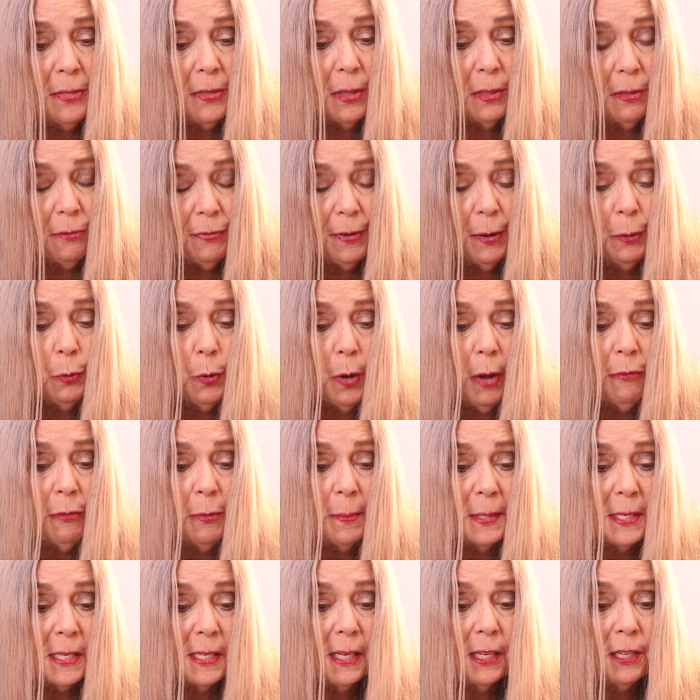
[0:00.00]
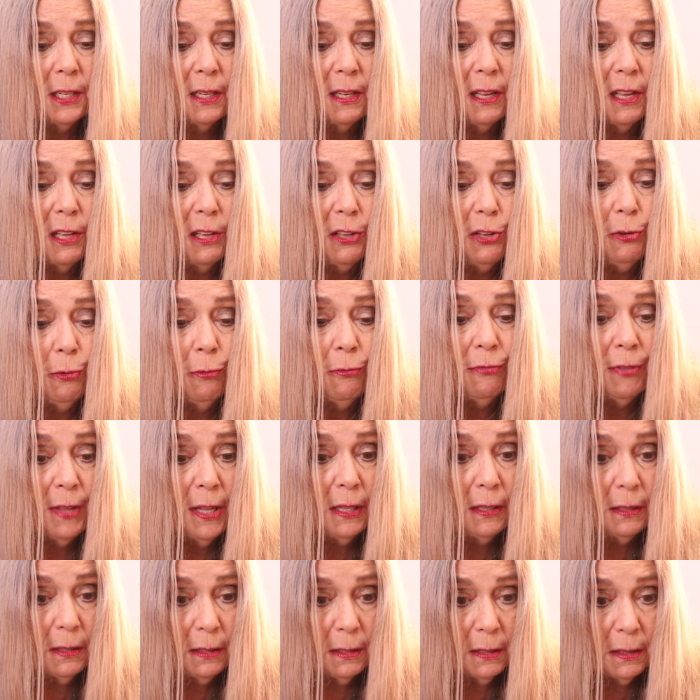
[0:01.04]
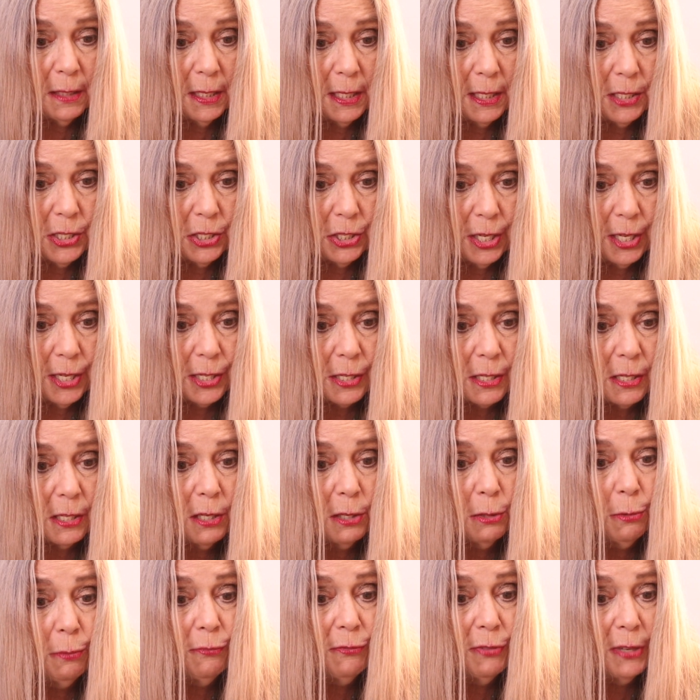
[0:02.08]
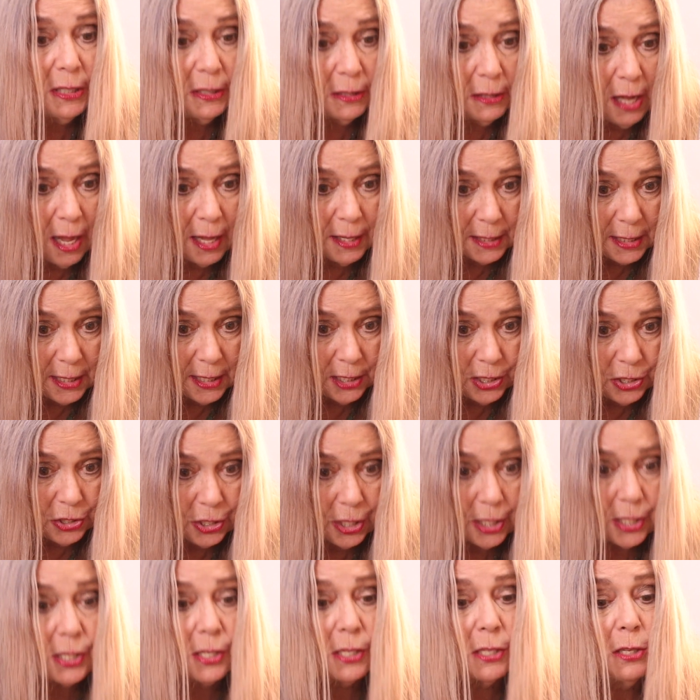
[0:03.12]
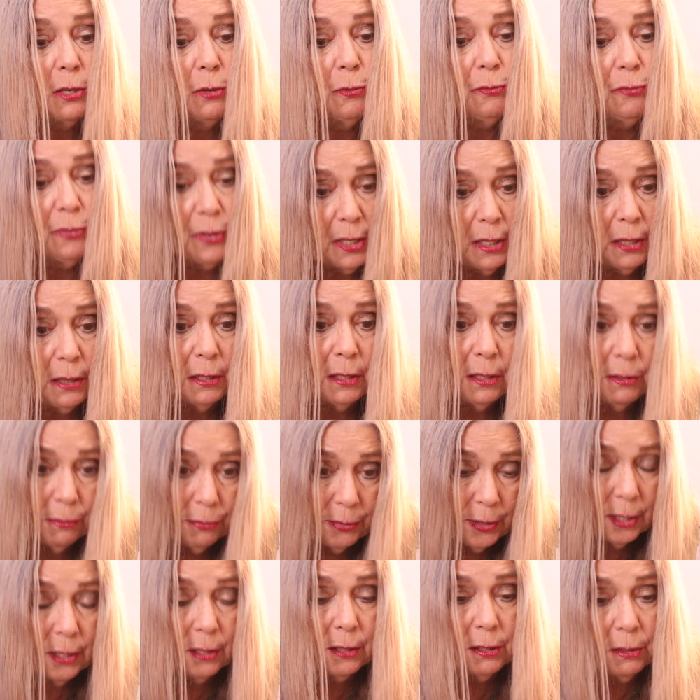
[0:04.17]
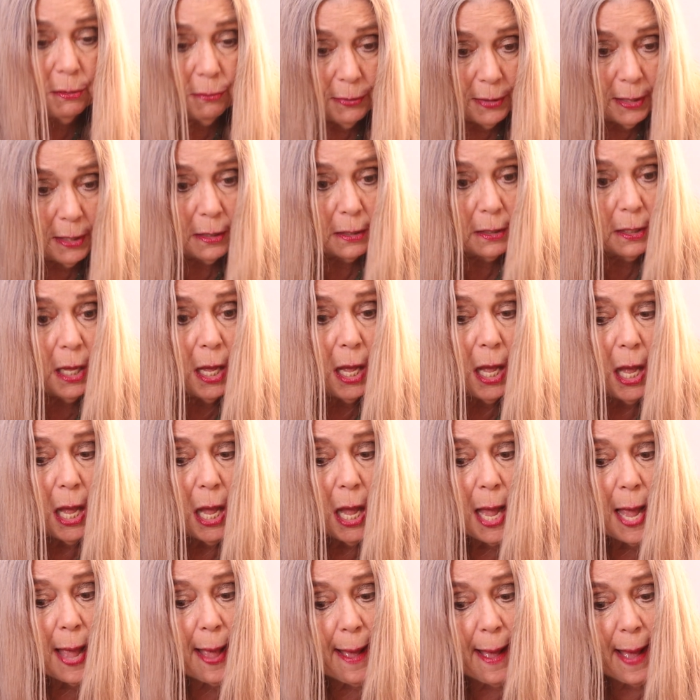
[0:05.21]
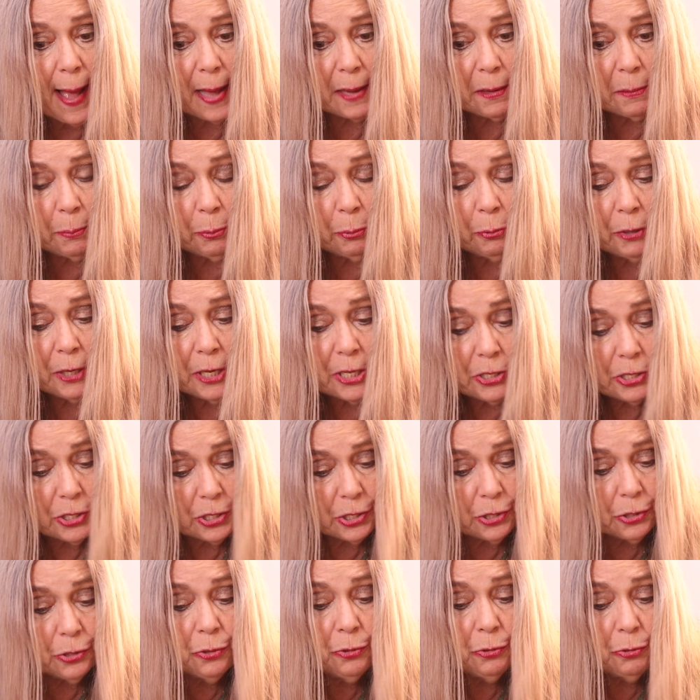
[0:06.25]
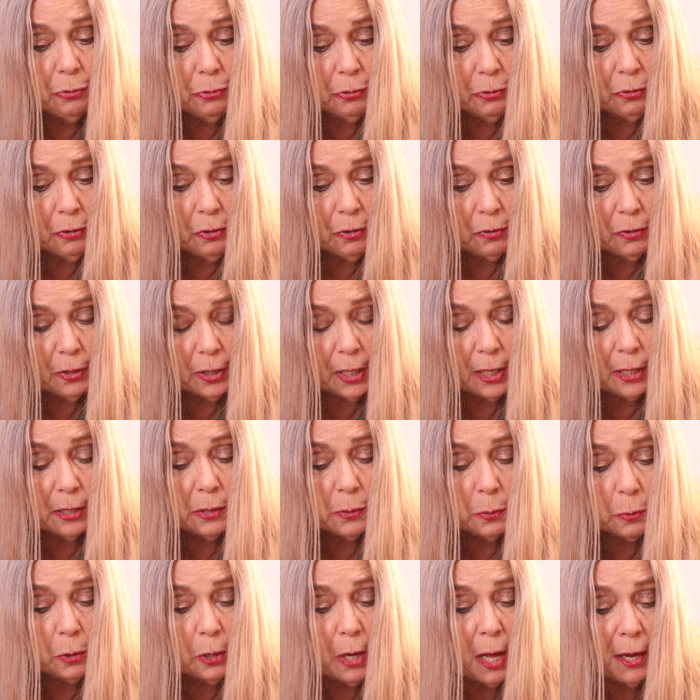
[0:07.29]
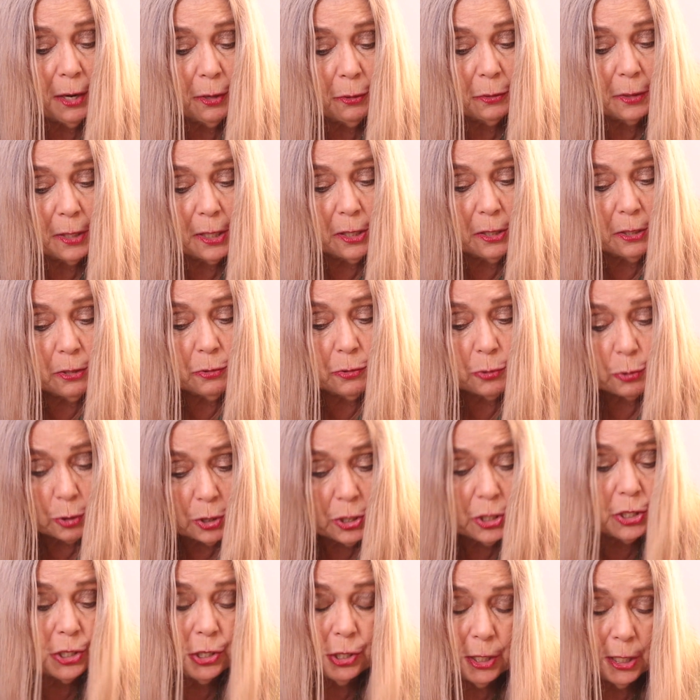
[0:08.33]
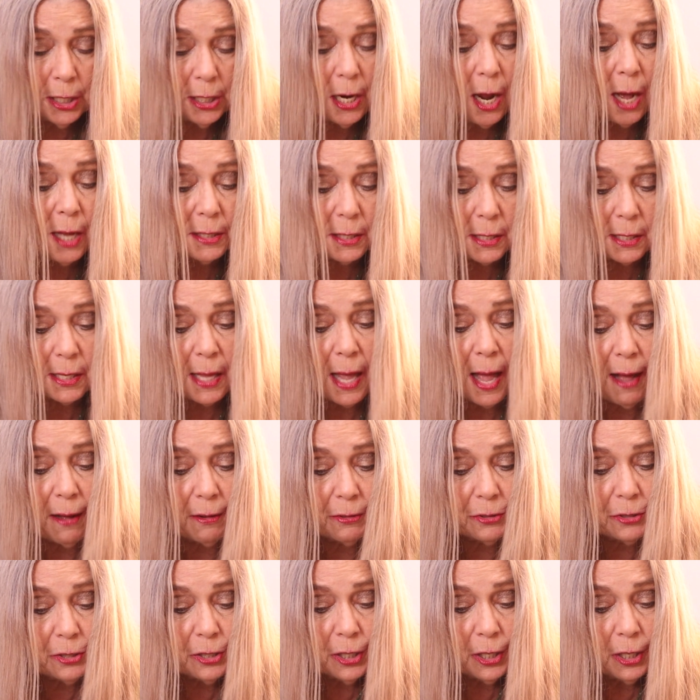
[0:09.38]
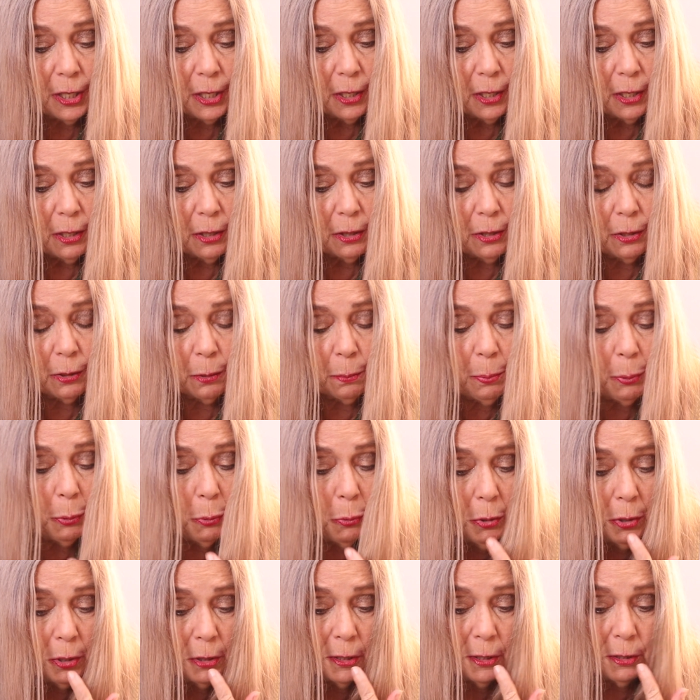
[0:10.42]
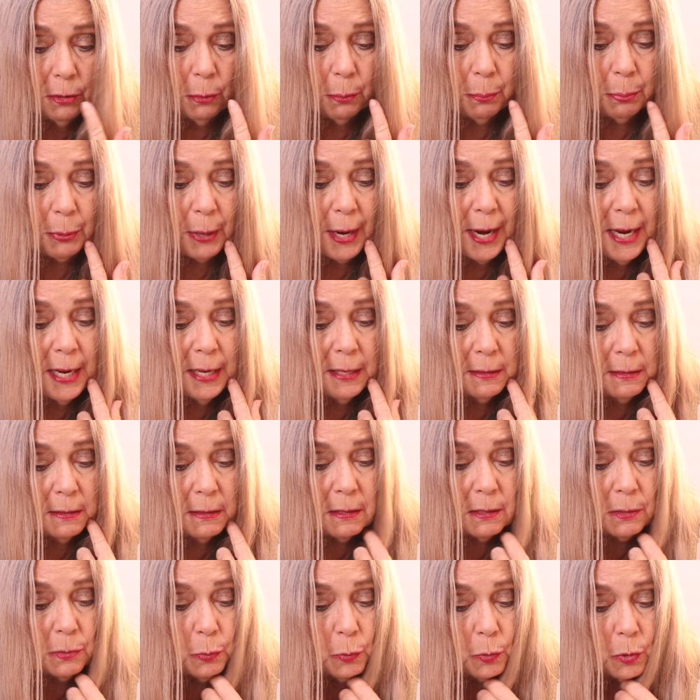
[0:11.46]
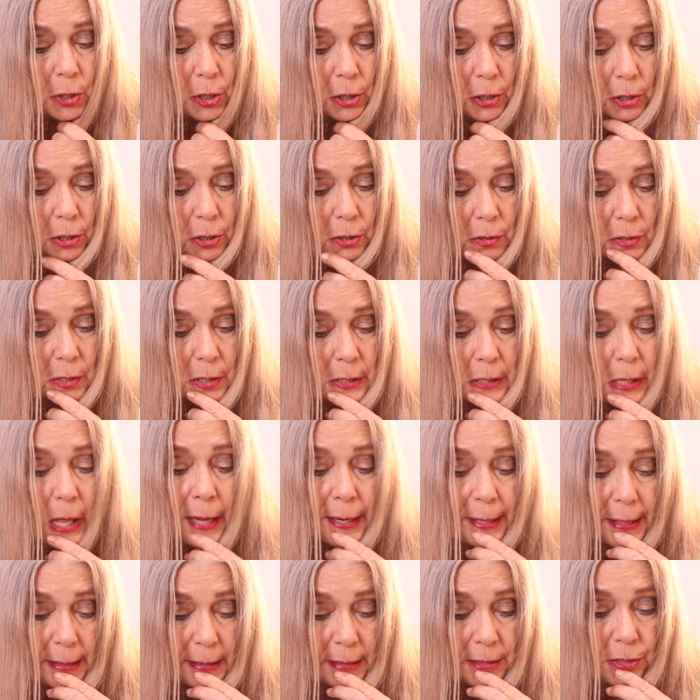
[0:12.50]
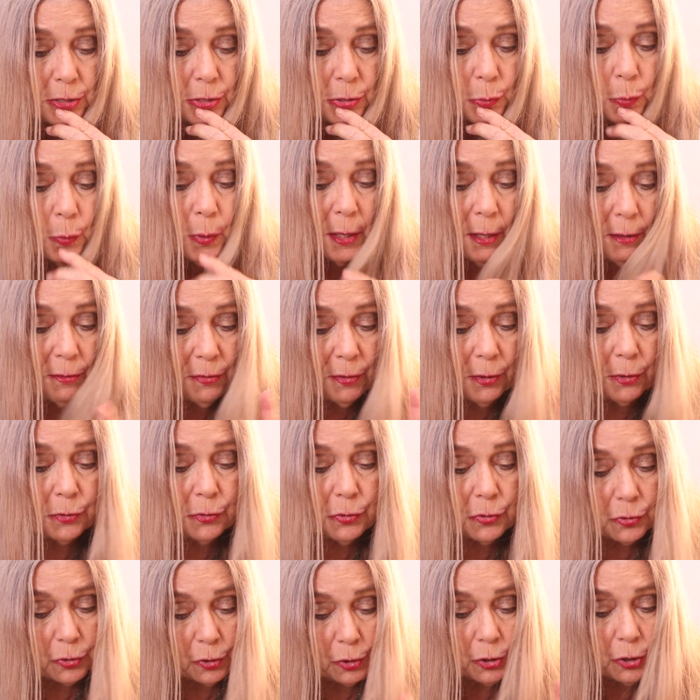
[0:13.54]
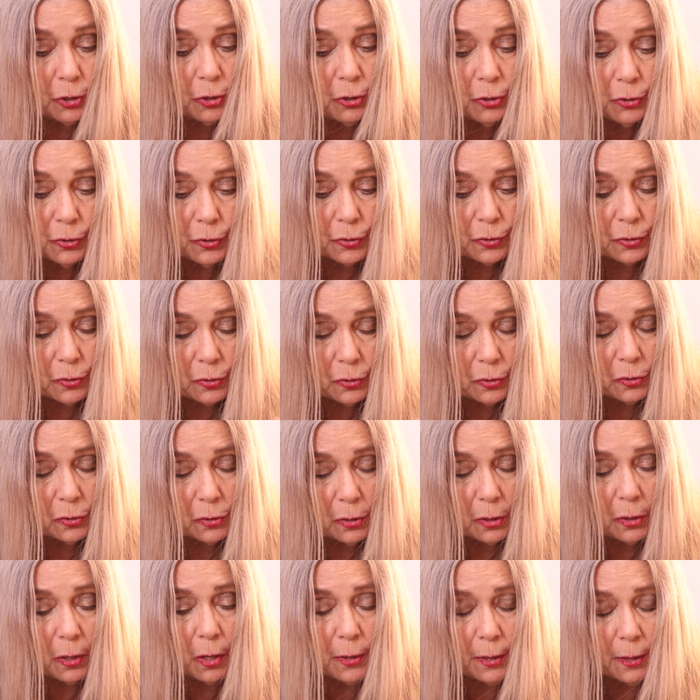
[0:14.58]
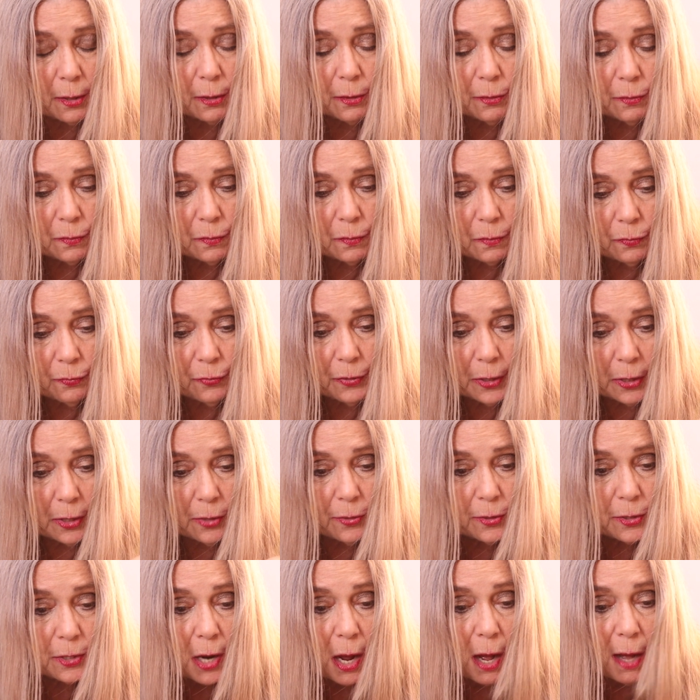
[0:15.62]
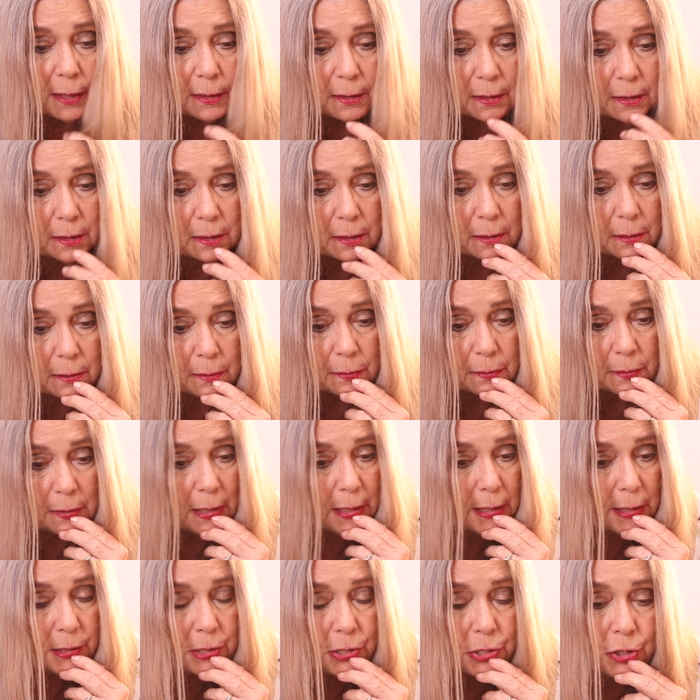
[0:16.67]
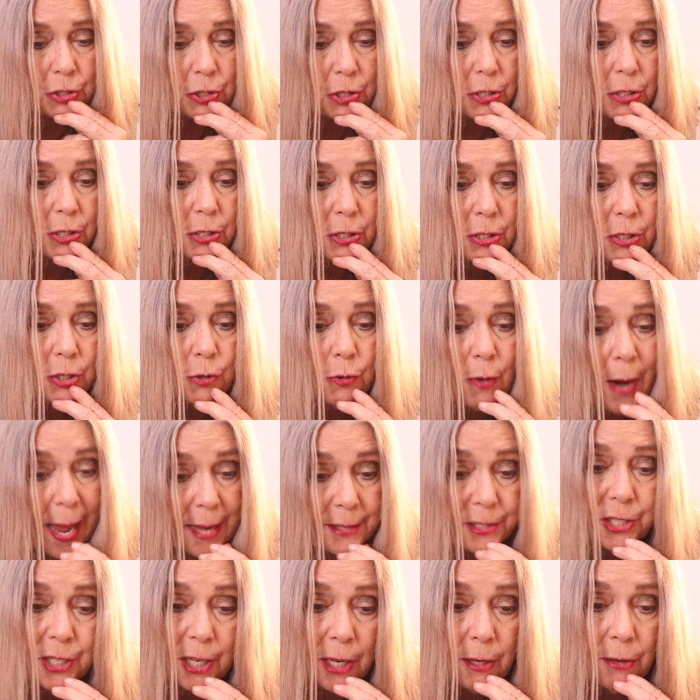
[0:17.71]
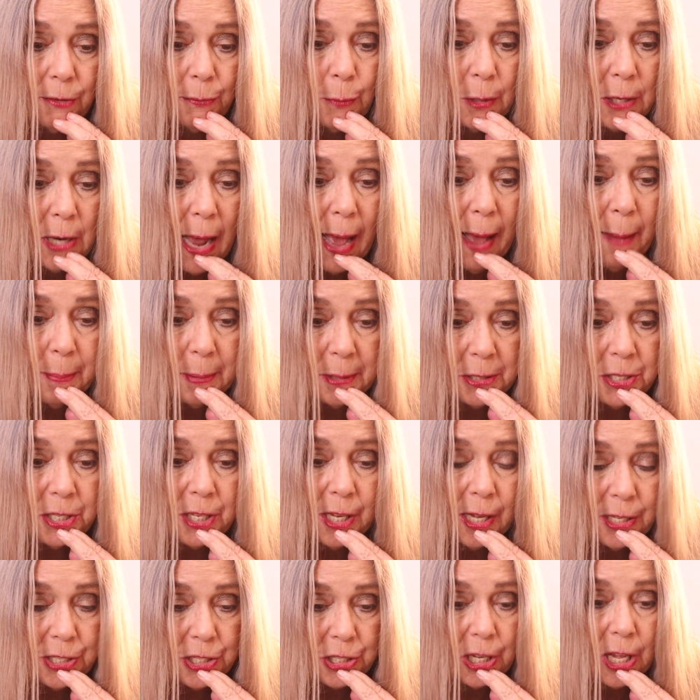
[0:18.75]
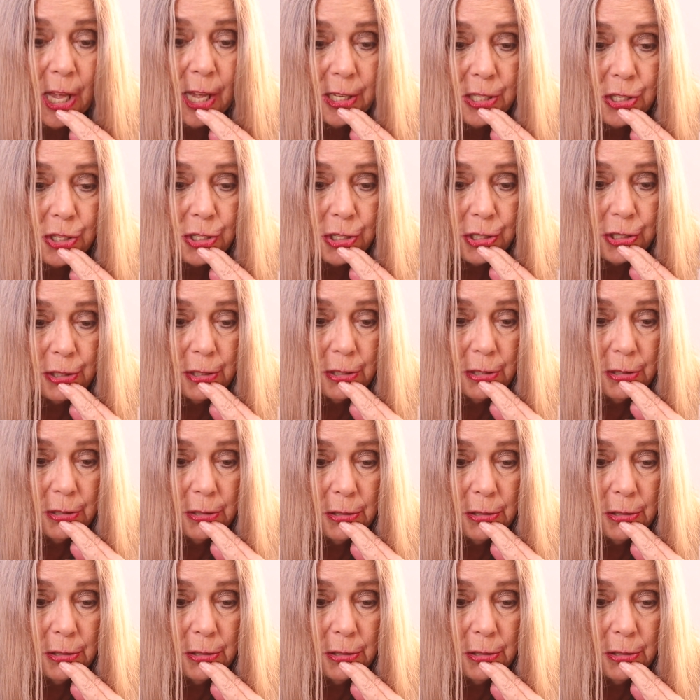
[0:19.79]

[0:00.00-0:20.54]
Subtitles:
Then the federal government said, you will teach this, you will not teach this, you will. And pretty soon, the kids were not only nutritionally not sound, their poor little brains were slotted into one of those circles on the fill in the dots. And it's just tragic what happened to education.